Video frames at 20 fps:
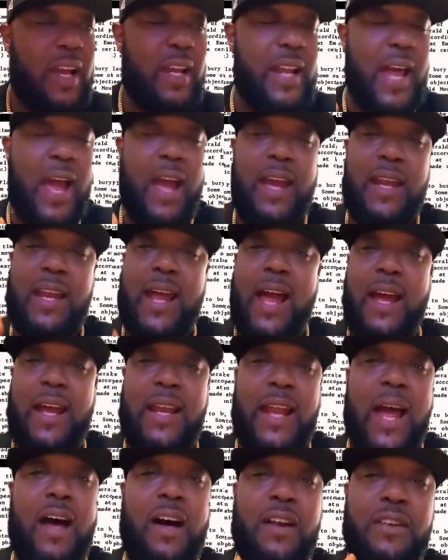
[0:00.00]
and
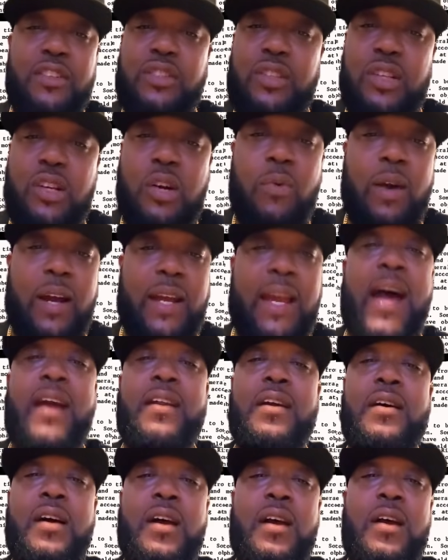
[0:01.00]
I understood what
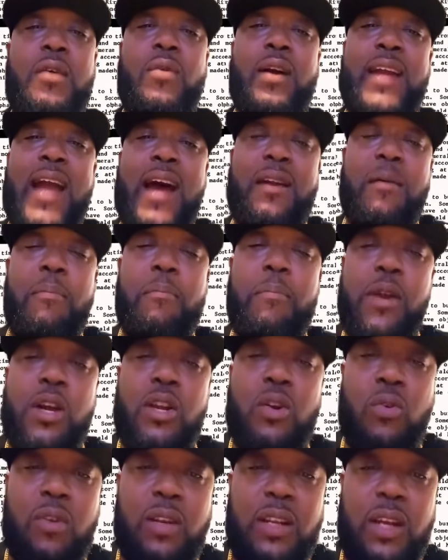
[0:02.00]
kind of
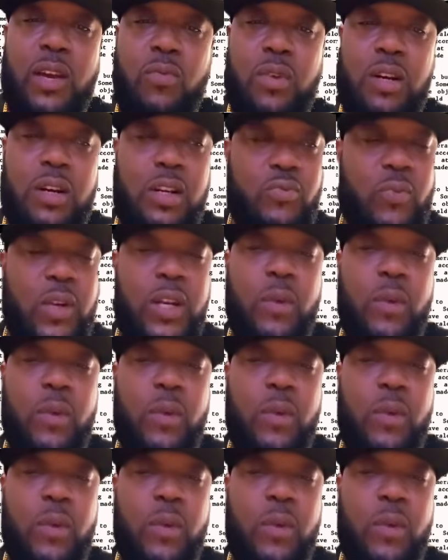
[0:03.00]
mineral it was,